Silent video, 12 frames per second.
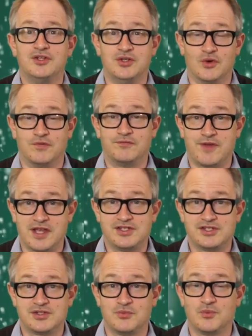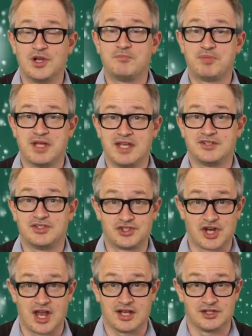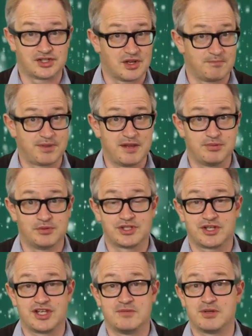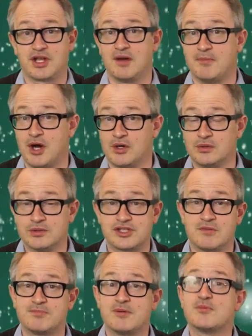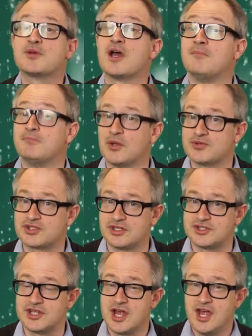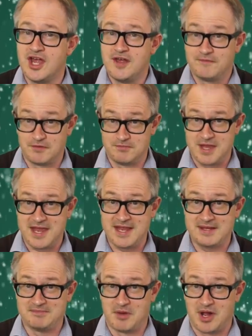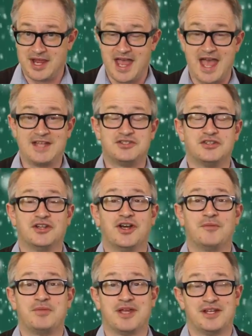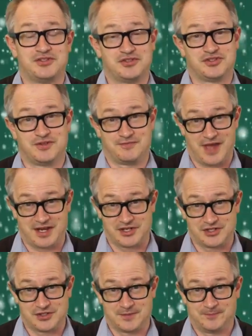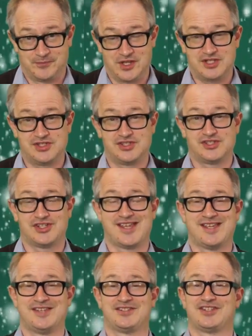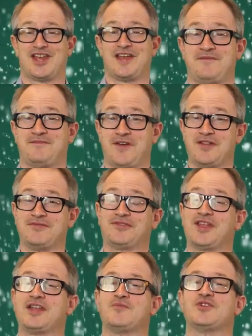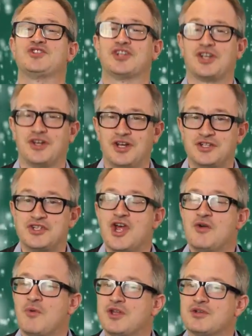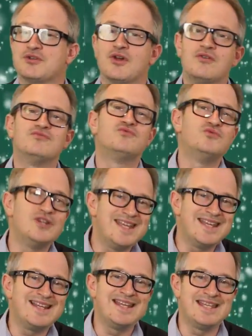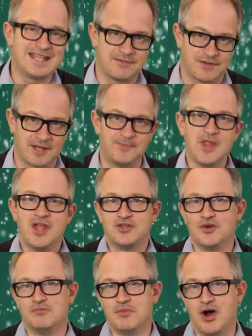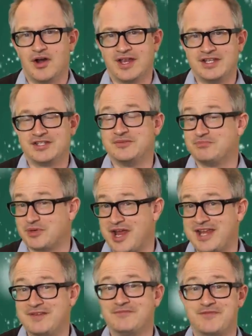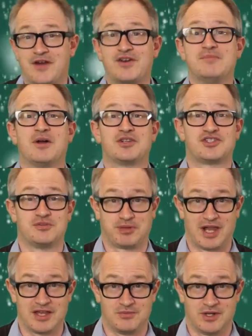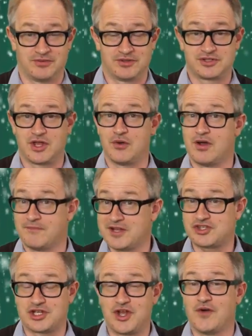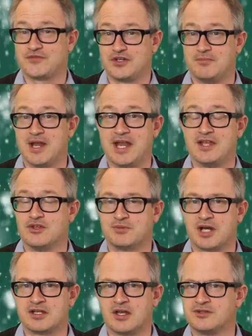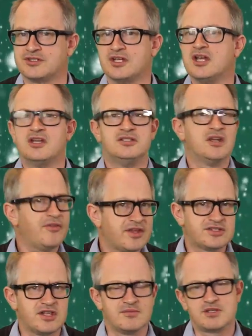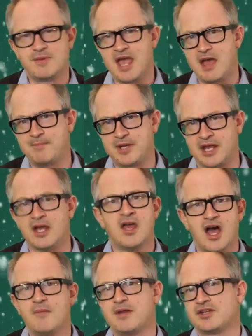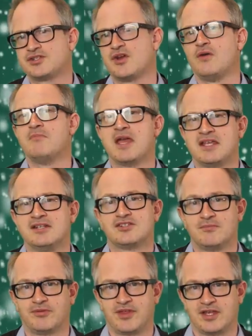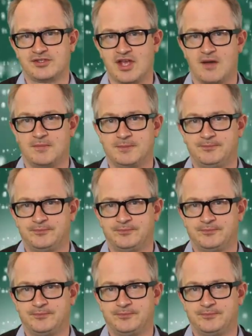your face will appear to change. Some people suddenly become old, some people become monsters. For me, my head appeared to vanish. This is fun thing which occurs when you're not really giving your mind and brain very much to play with. So eventually, after a minute, your brain goes, nothing seems to be happening. I better start making some things up.